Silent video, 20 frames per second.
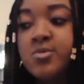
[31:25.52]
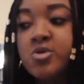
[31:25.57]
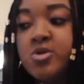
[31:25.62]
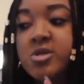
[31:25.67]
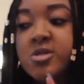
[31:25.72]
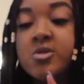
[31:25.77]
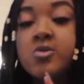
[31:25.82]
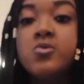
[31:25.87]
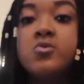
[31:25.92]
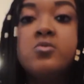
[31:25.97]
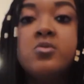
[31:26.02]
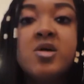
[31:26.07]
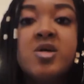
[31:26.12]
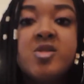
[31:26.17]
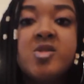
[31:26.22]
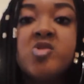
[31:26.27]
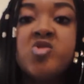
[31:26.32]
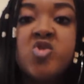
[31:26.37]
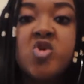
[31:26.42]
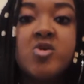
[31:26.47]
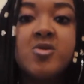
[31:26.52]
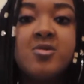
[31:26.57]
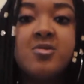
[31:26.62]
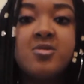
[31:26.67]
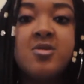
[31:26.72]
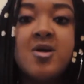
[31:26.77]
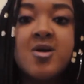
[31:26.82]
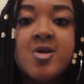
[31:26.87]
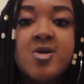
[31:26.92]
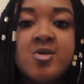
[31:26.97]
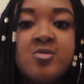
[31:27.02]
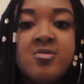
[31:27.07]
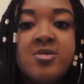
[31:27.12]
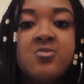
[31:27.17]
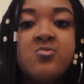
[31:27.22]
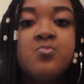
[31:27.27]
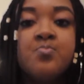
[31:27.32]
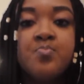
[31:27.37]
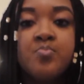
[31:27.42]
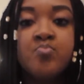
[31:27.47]
Just do less than 30 seconds
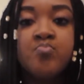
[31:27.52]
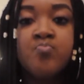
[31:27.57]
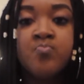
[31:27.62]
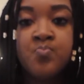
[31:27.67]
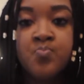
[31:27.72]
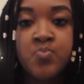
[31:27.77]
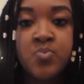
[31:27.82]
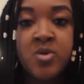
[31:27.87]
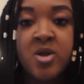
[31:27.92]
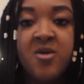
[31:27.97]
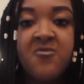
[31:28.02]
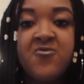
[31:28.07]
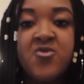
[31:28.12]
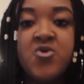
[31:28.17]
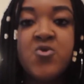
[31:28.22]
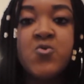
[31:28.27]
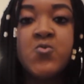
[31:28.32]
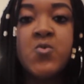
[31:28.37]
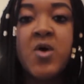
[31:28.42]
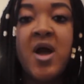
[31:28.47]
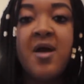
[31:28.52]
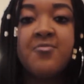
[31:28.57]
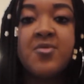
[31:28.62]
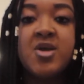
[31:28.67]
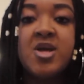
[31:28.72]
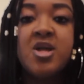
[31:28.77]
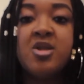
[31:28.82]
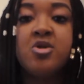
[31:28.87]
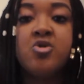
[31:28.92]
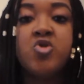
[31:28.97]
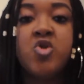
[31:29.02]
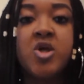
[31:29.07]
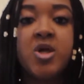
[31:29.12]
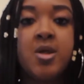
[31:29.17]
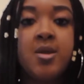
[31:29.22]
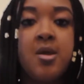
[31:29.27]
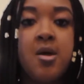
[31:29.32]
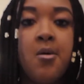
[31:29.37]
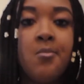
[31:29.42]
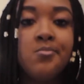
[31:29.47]
if you have to heat the
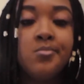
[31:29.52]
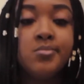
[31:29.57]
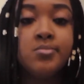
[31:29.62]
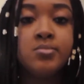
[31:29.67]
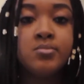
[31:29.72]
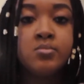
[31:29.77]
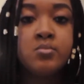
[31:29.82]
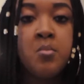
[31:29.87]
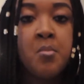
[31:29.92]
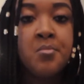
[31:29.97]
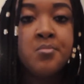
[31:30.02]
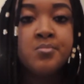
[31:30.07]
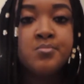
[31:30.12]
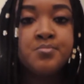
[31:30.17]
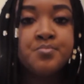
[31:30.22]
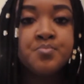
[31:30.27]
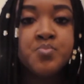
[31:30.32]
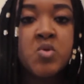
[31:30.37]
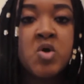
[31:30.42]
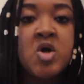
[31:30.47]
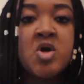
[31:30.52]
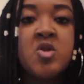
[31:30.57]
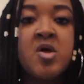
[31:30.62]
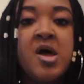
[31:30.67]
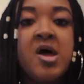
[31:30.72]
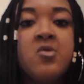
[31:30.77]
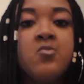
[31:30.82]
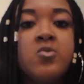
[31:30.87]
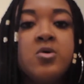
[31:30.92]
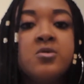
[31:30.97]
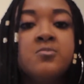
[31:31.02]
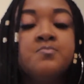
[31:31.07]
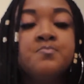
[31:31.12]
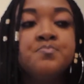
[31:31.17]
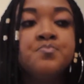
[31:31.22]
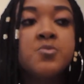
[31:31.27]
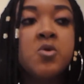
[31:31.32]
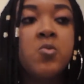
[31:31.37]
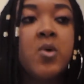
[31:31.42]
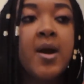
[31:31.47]
chicken up. And I would
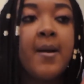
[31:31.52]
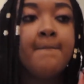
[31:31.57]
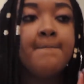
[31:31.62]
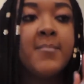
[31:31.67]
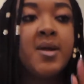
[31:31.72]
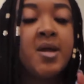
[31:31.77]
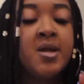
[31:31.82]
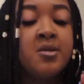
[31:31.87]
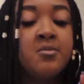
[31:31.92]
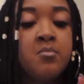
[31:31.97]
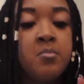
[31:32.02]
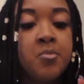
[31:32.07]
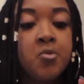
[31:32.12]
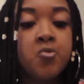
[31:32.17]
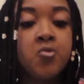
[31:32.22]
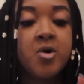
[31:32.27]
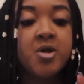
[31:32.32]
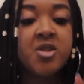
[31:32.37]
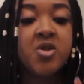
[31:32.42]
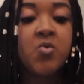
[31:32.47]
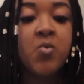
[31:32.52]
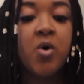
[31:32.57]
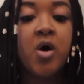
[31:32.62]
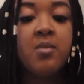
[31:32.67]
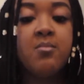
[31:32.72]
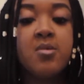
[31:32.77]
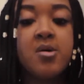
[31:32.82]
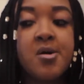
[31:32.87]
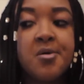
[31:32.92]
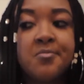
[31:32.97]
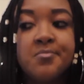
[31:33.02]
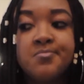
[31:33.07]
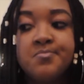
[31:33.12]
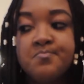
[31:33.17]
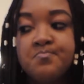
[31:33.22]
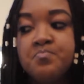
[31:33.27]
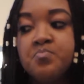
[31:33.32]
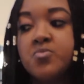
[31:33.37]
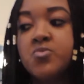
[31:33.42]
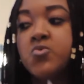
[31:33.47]
recommend going to Walmart
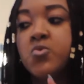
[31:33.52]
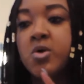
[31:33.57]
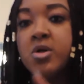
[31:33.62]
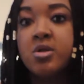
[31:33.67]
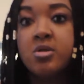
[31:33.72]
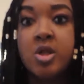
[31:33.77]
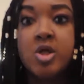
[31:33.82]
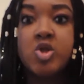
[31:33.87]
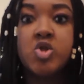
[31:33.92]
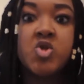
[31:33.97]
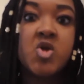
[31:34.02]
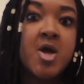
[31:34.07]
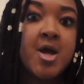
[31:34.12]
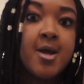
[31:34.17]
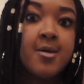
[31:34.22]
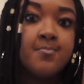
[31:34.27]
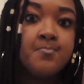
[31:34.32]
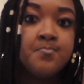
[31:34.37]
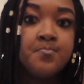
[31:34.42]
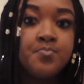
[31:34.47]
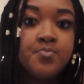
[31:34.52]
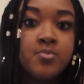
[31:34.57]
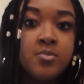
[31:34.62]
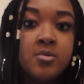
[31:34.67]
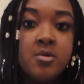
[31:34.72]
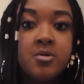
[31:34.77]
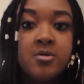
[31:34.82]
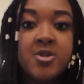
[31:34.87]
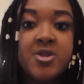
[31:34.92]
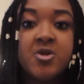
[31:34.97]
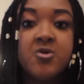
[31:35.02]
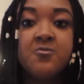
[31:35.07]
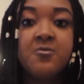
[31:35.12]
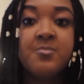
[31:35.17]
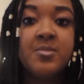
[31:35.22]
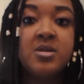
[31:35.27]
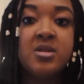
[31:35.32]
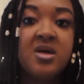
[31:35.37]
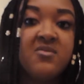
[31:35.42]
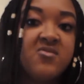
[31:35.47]
during the lunchtime. So
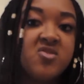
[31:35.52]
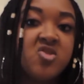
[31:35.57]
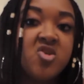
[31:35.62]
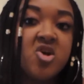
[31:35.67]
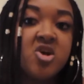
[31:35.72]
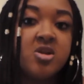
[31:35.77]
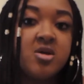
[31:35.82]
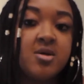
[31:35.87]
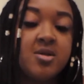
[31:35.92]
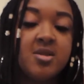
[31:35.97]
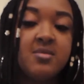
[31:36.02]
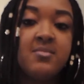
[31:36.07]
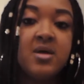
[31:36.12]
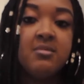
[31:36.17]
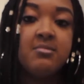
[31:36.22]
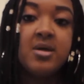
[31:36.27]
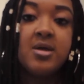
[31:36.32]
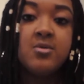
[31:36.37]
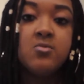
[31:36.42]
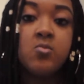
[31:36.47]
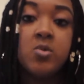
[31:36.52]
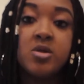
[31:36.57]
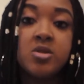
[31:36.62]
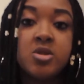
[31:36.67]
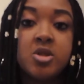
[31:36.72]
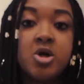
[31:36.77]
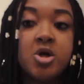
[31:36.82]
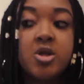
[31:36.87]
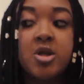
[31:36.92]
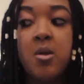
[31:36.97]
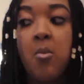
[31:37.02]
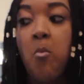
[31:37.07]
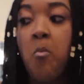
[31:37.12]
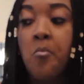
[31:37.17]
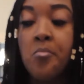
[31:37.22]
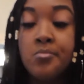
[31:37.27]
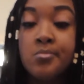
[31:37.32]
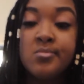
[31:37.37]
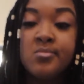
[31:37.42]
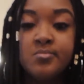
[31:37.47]
from 11:30 to maybe 1:30
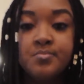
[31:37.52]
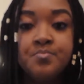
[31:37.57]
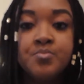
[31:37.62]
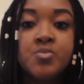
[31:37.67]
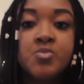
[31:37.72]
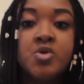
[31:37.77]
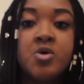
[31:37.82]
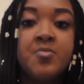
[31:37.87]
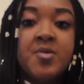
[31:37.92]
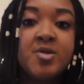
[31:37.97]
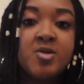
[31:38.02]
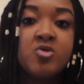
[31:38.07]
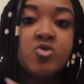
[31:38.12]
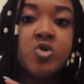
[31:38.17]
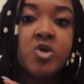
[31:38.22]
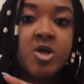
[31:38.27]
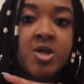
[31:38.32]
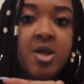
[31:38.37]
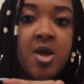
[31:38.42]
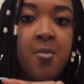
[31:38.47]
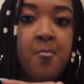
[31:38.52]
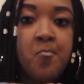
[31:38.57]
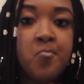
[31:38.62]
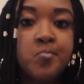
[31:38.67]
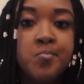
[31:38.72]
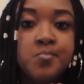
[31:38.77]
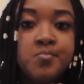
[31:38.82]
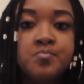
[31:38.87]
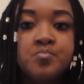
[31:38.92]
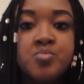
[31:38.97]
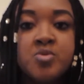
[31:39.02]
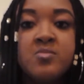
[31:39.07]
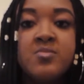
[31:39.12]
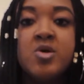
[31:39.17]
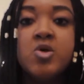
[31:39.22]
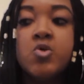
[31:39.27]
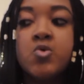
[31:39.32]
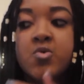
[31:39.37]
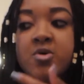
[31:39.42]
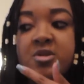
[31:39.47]
to pick the chicken up to
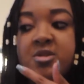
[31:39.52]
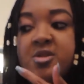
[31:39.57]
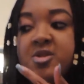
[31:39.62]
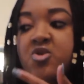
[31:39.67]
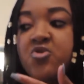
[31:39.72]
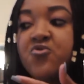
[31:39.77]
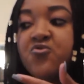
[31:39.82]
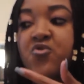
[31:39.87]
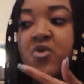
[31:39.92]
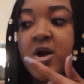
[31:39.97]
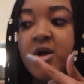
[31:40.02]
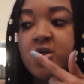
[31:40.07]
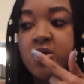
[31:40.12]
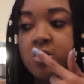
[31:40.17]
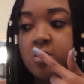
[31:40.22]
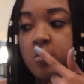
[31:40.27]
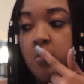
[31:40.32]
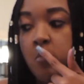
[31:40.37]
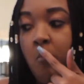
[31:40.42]
make sure it's still fresh.